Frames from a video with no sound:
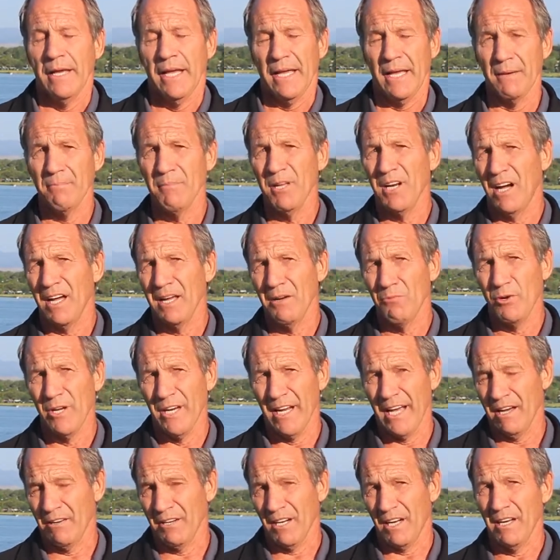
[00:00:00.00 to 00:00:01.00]
him and I
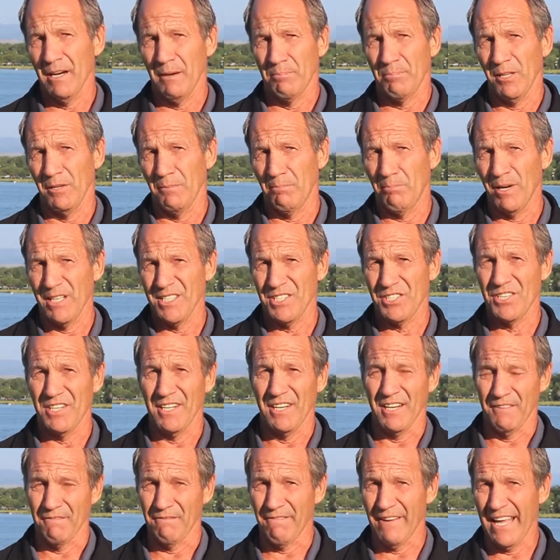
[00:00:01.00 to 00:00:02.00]
went out a couple of months
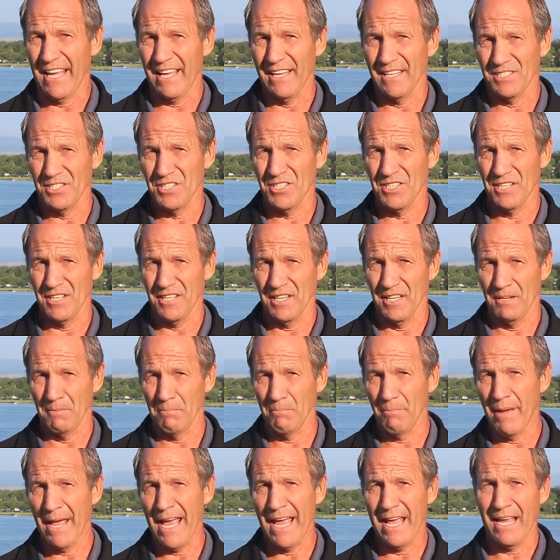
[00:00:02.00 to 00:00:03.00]
in advance
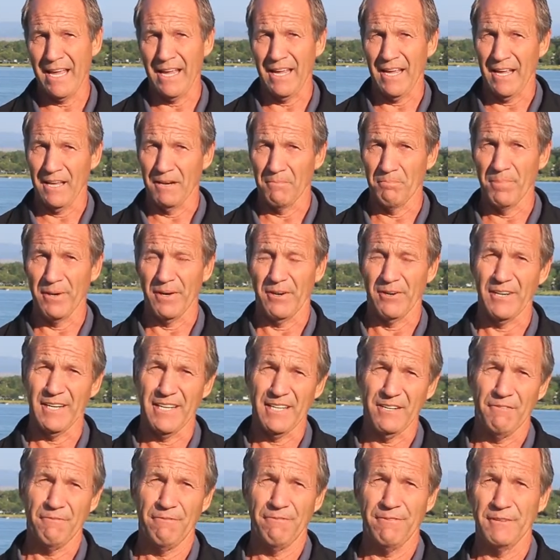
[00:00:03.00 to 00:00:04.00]
in May and
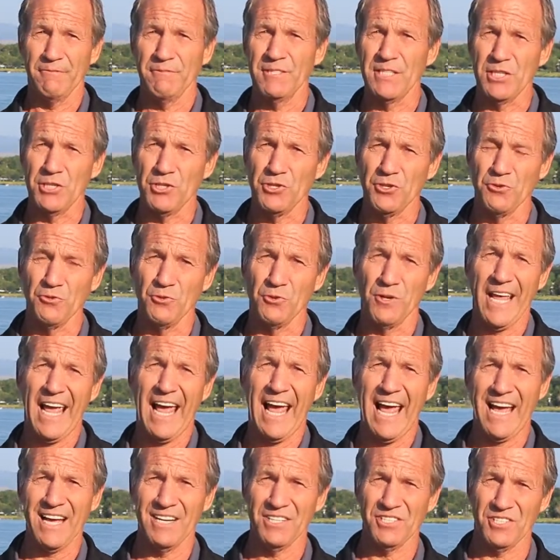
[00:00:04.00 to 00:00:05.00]
buried 52
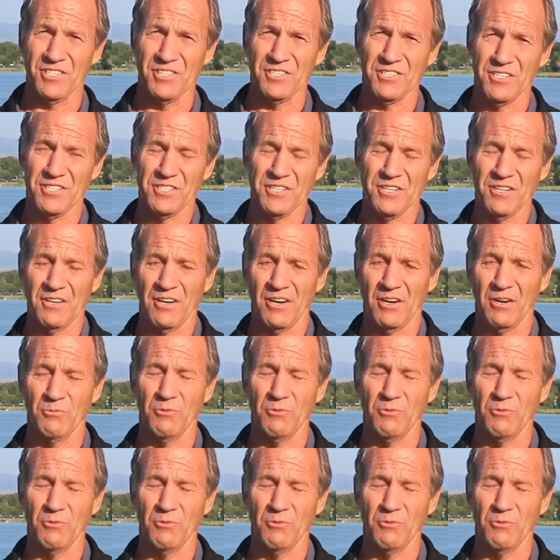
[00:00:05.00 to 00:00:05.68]
caches